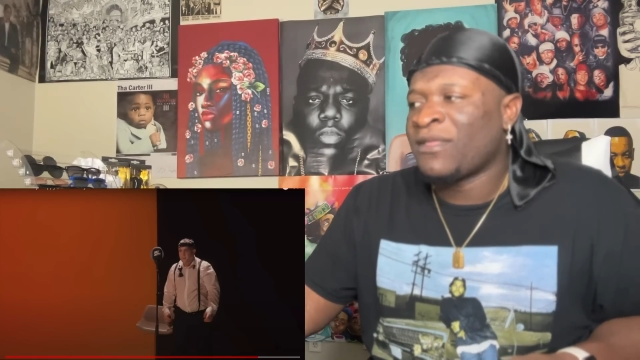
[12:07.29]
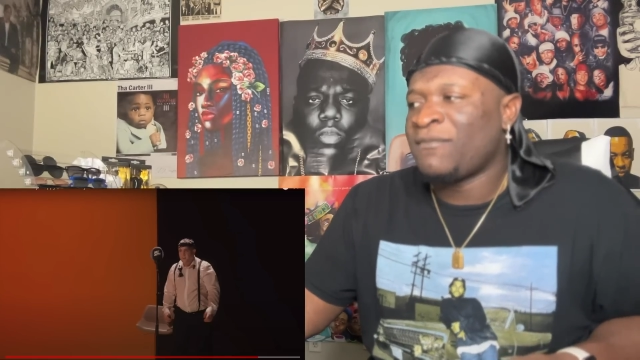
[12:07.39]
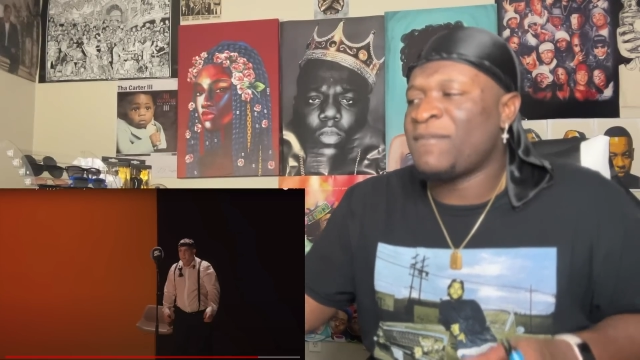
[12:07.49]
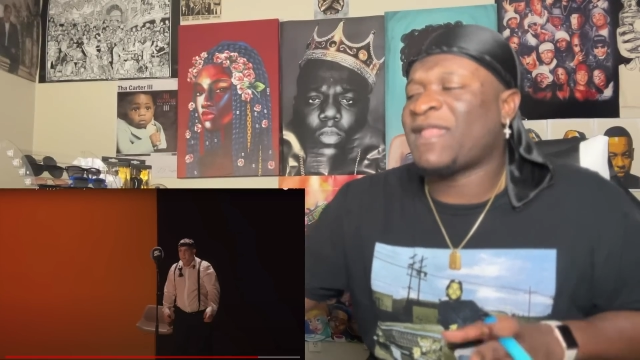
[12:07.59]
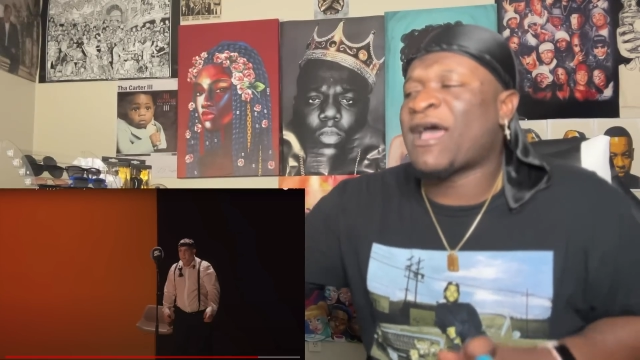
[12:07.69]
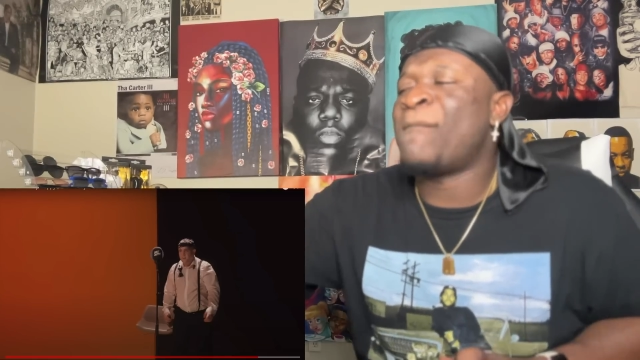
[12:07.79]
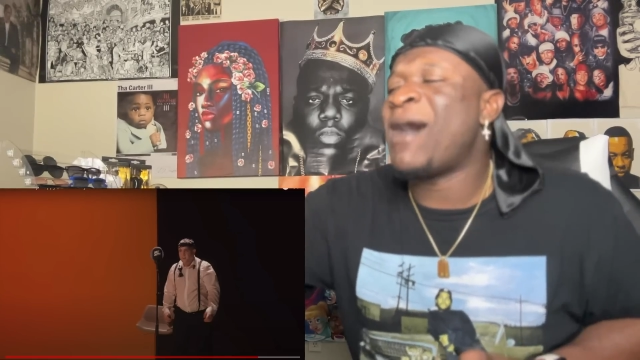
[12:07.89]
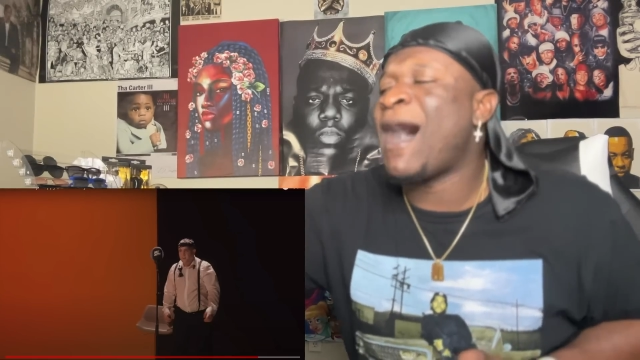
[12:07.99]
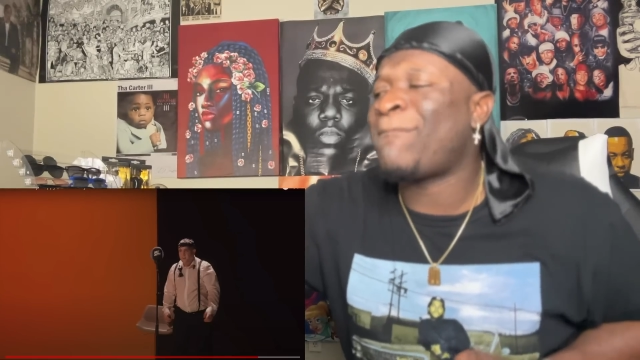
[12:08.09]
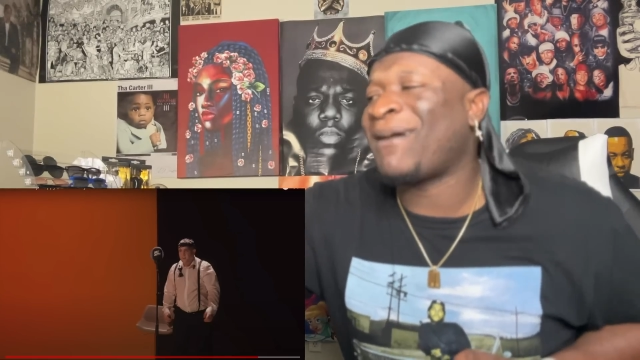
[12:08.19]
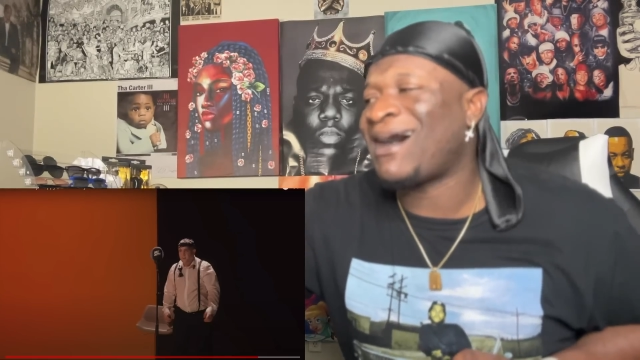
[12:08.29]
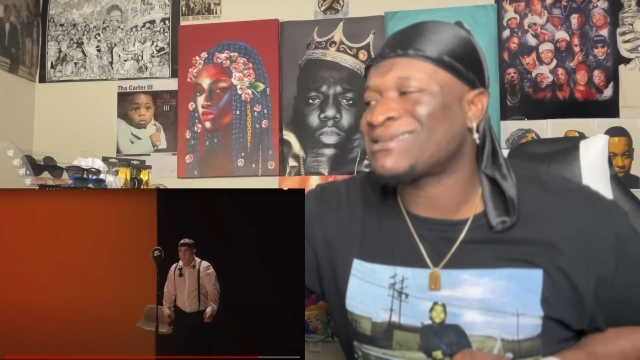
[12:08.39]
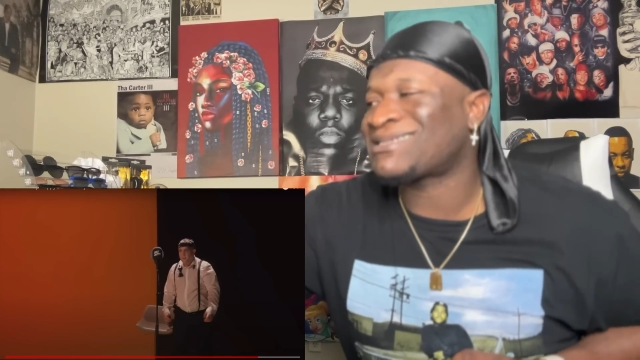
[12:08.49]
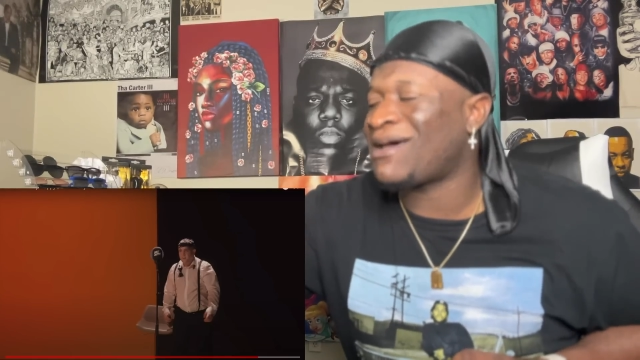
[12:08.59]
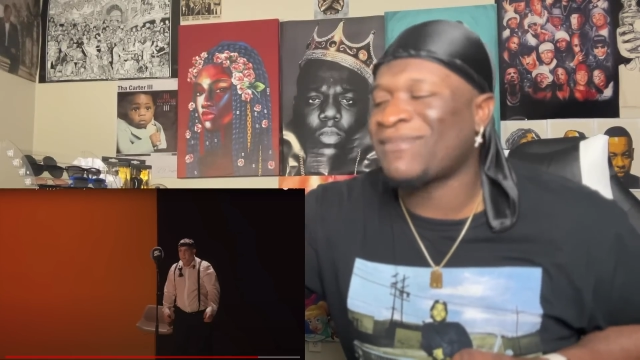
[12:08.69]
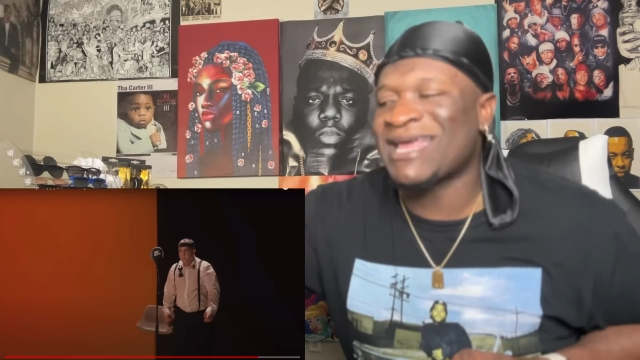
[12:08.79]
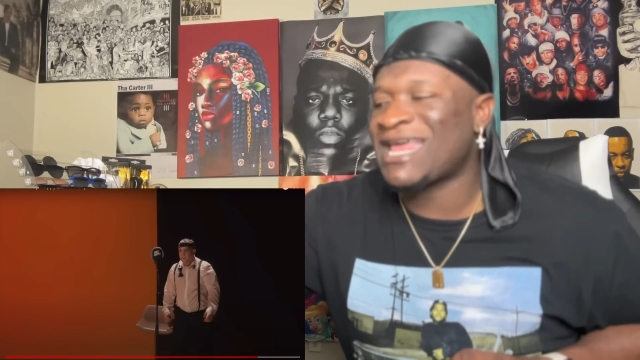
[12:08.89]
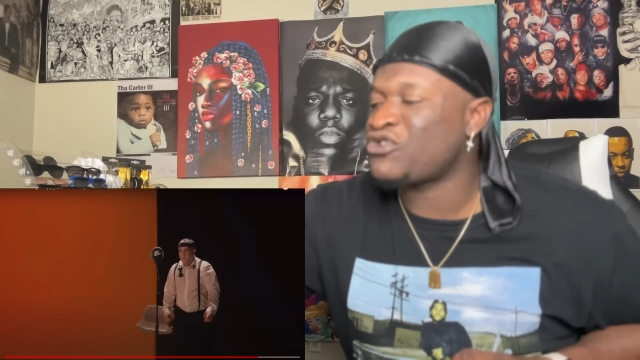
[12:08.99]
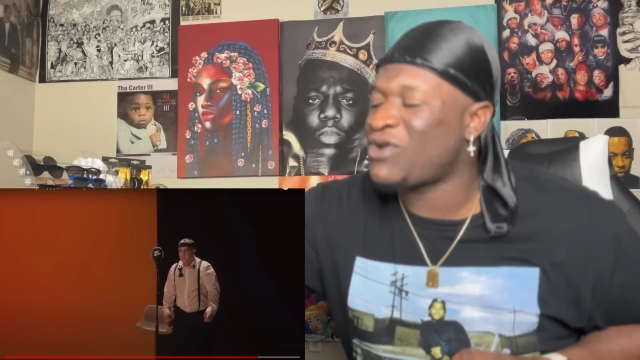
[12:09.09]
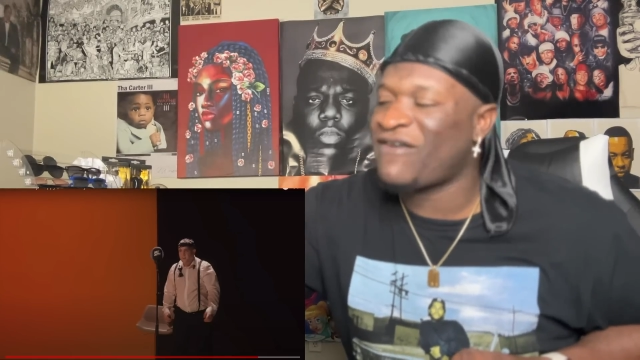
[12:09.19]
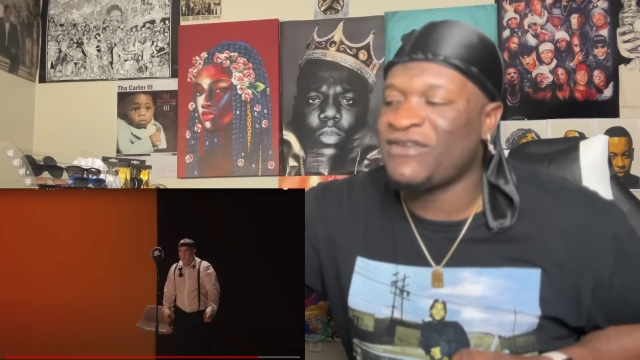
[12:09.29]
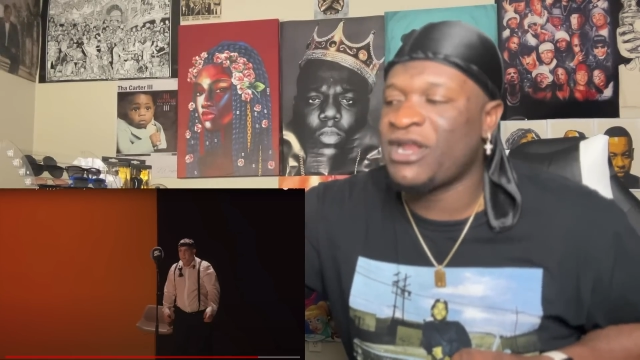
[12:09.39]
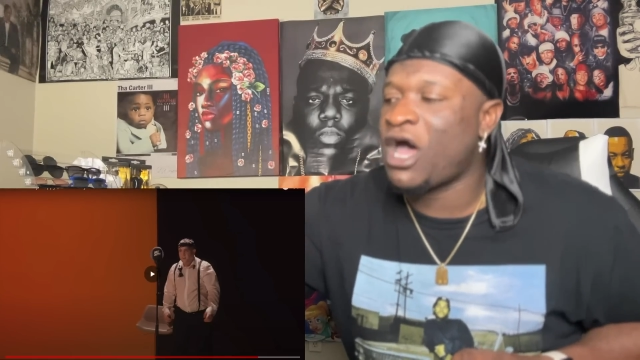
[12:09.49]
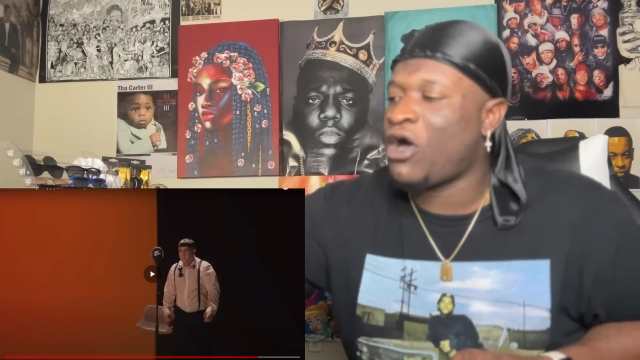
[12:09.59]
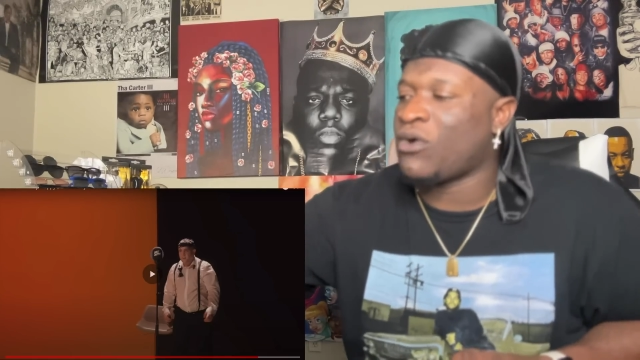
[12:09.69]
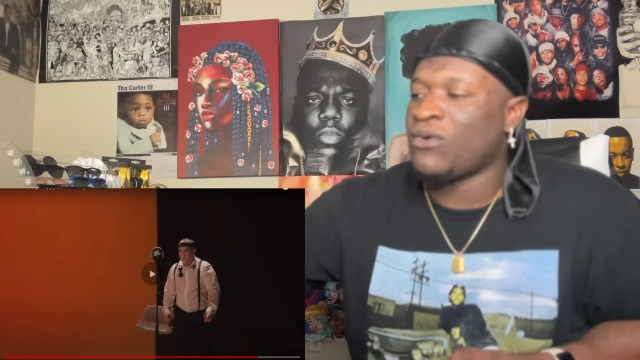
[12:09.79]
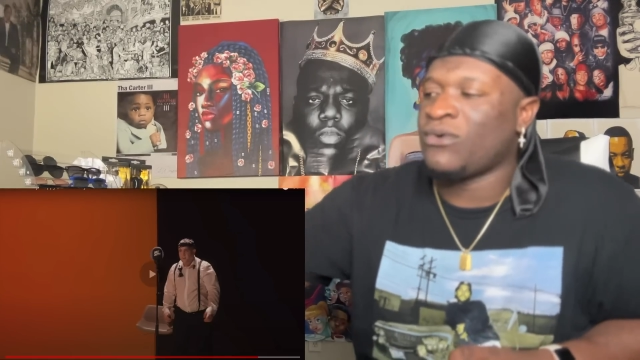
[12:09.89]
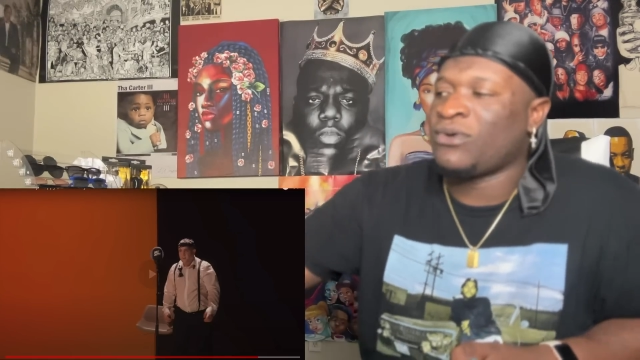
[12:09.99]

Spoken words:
Maybe like a mob boss, something like that. You never know.